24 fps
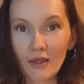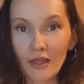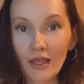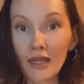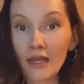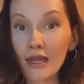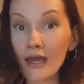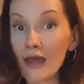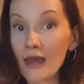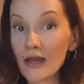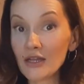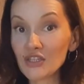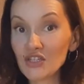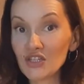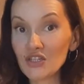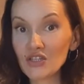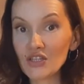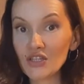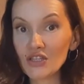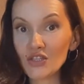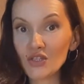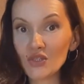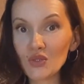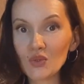and I actually
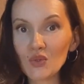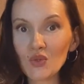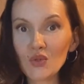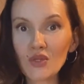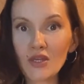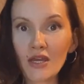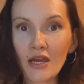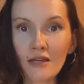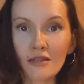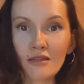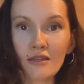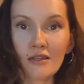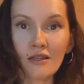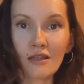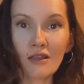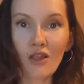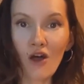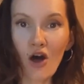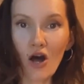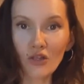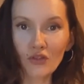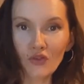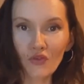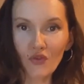do get a
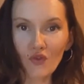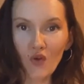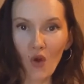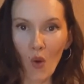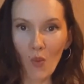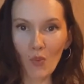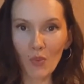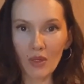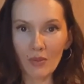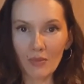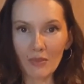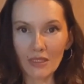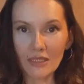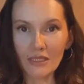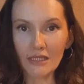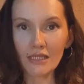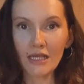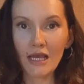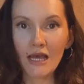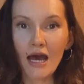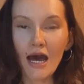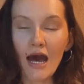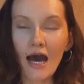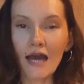lot of
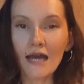compliments.